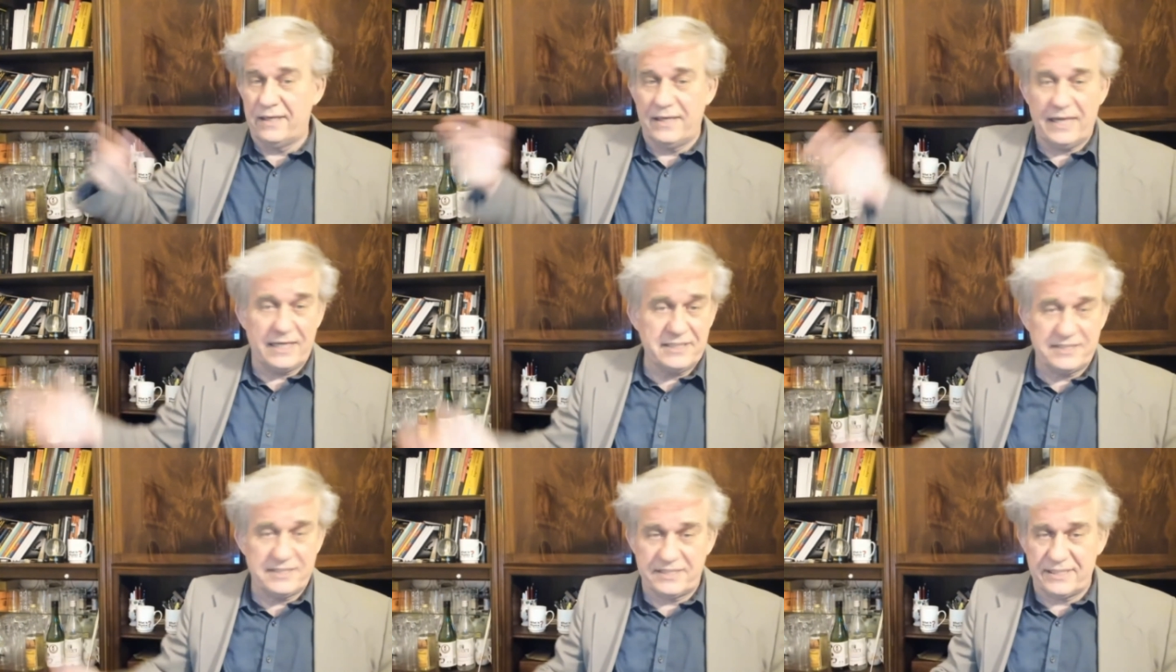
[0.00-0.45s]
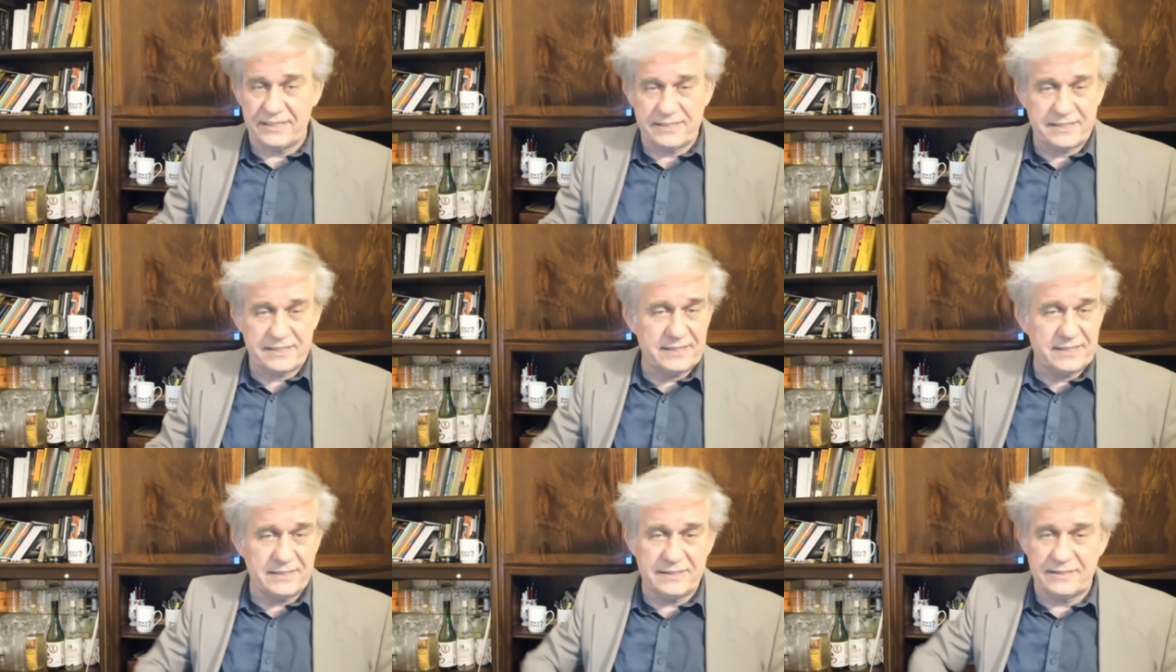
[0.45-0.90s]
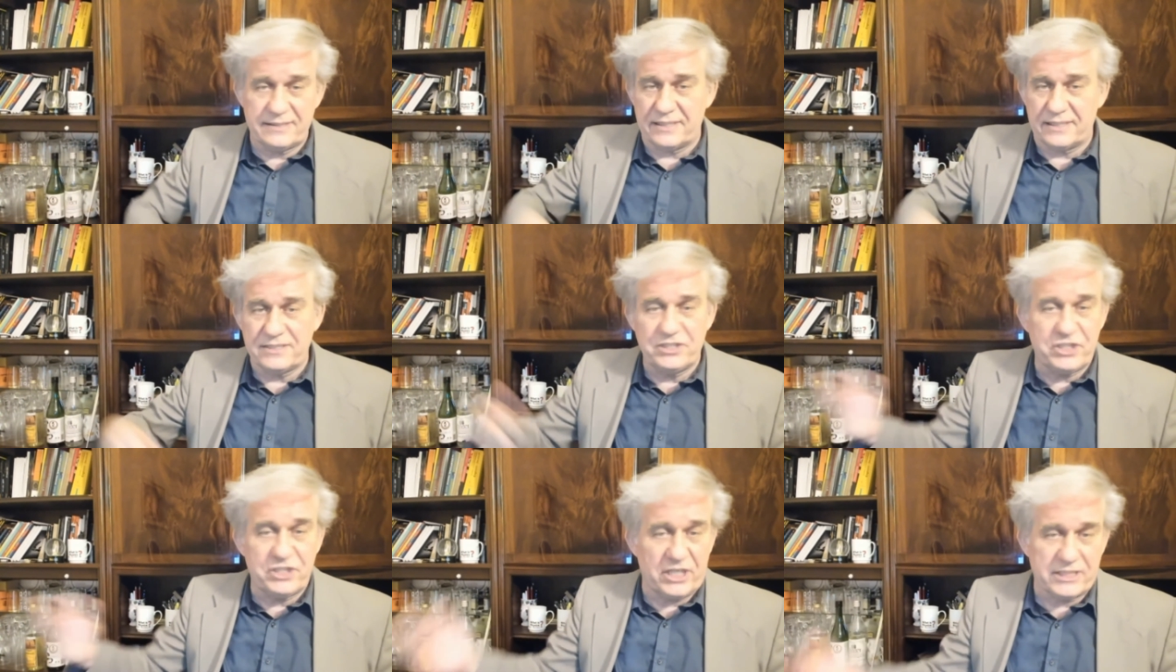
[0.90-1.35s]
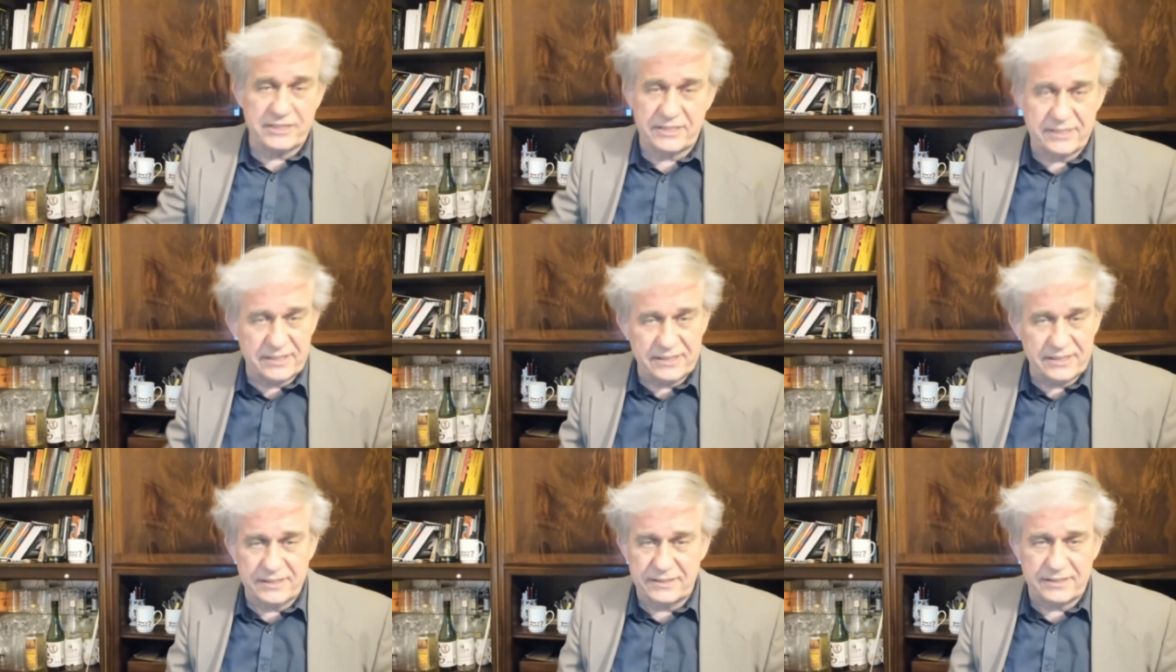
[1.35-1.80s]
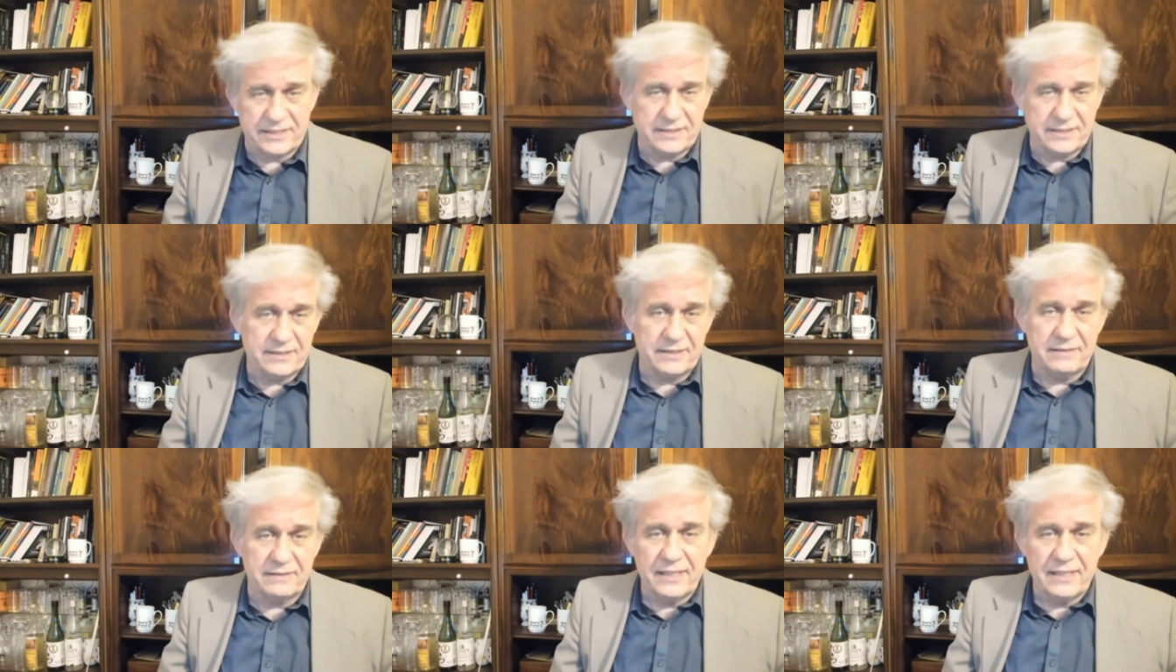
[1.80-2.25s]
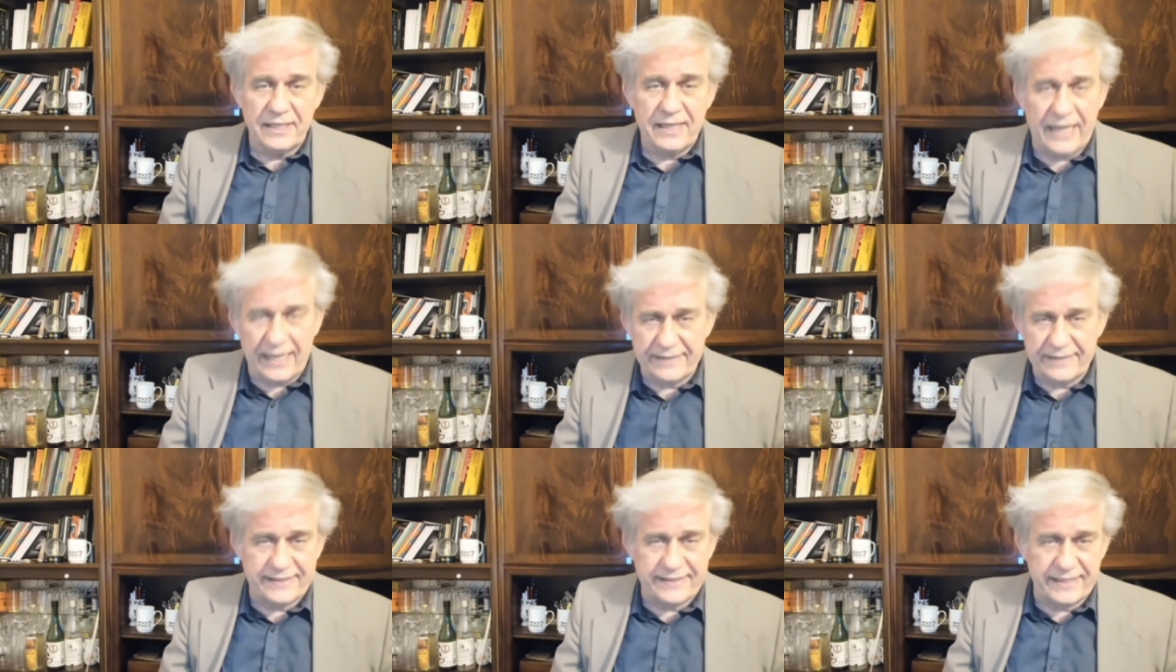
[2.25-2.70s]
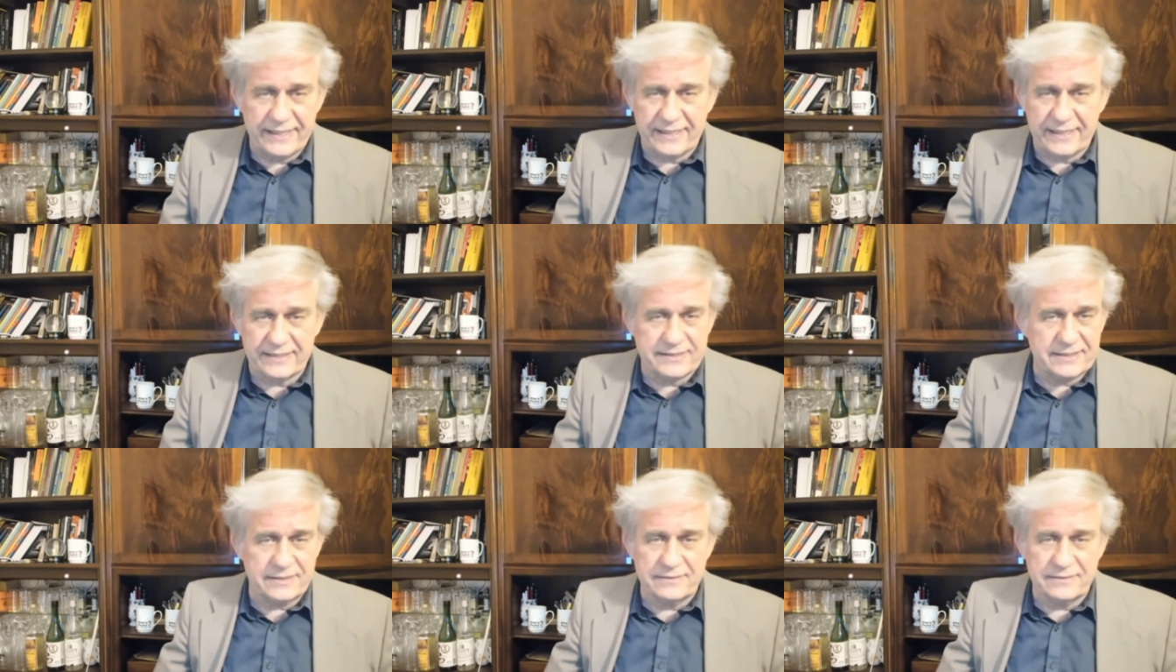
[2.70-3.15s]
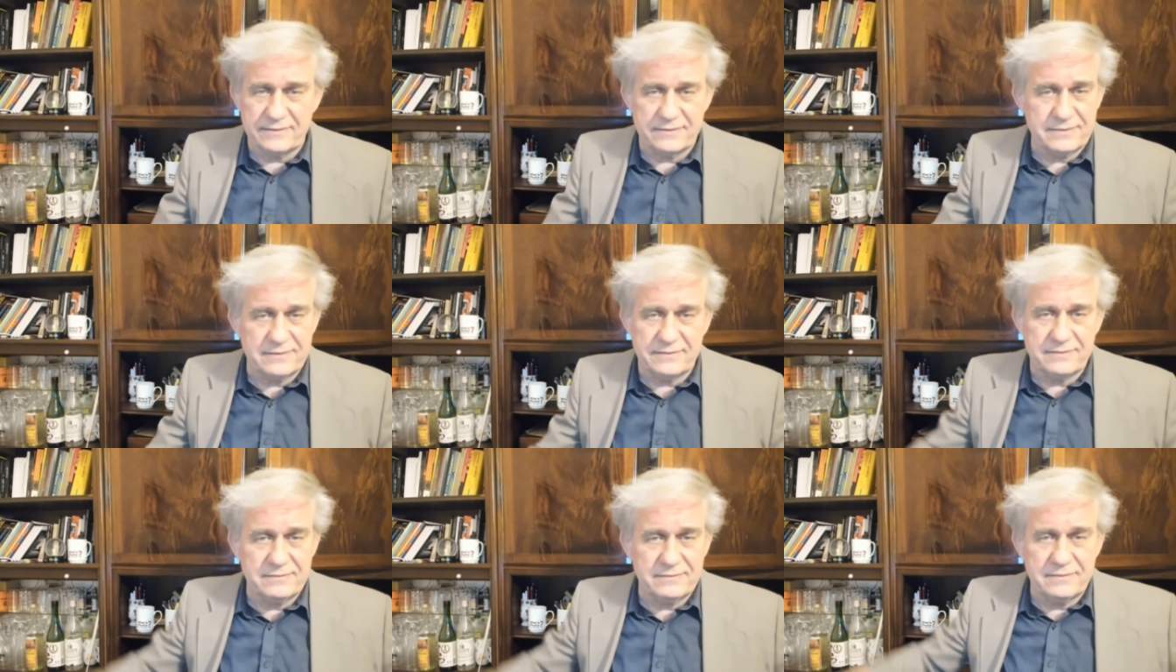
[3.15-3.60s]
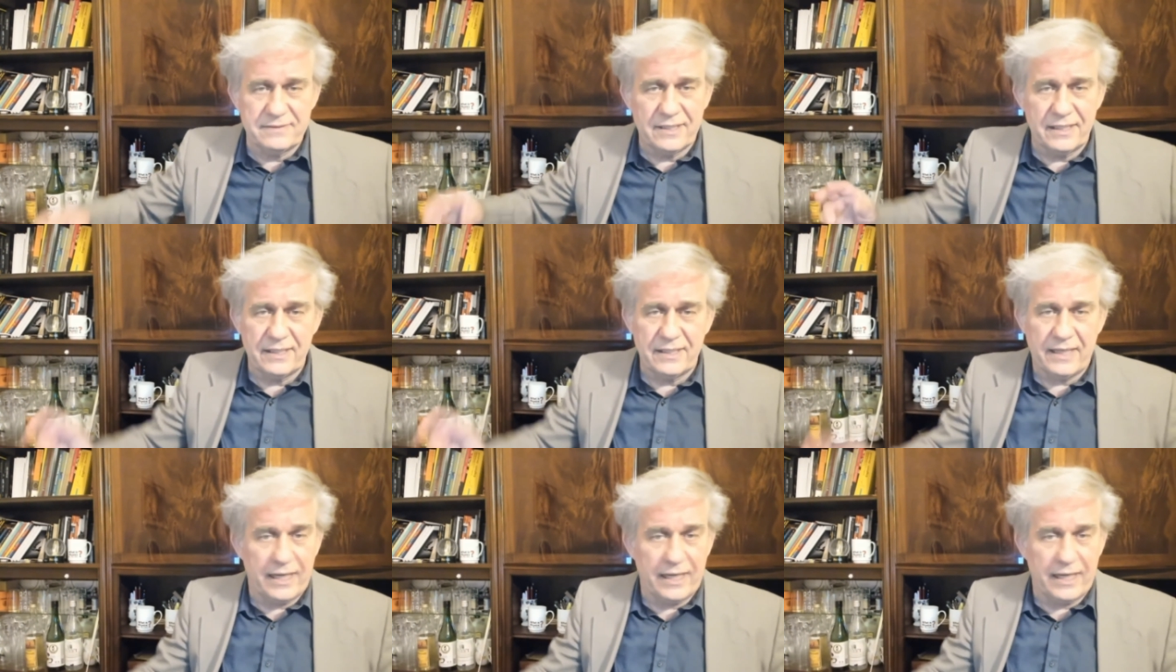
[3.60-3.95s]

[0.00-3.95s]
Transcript: existence and justice and ethics and